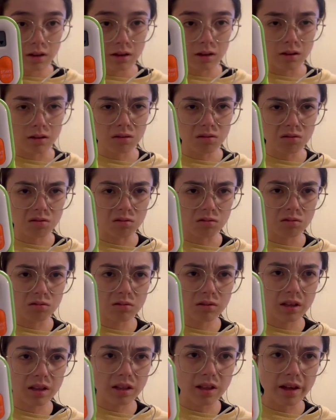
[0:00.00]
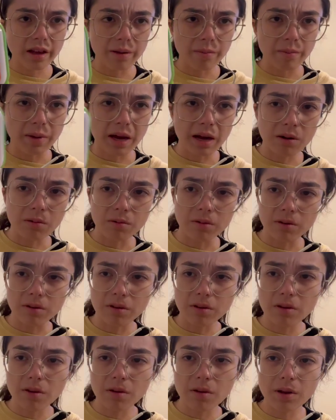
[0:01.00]
oh, that's like
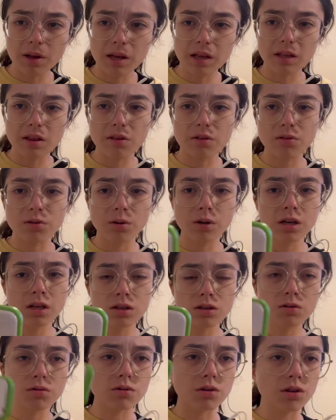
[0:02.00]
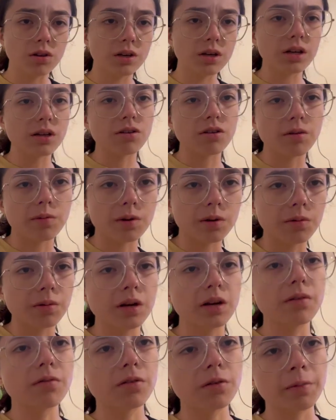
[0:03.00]
backwards. It's 22:30, so I've been
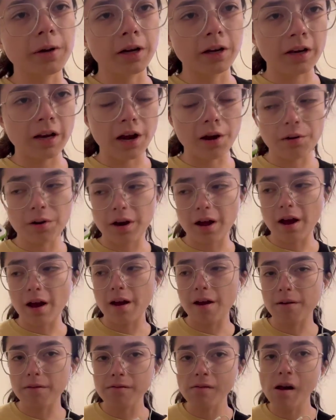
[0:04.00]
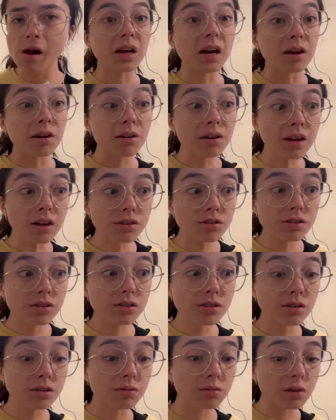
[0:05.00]
reading for about an hour and a half. I actually
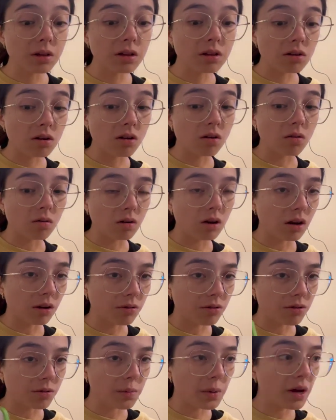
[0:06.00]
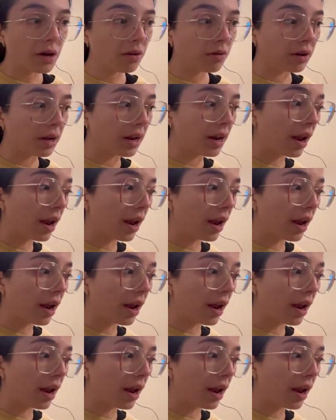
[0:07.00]
took a really long walk. It was about an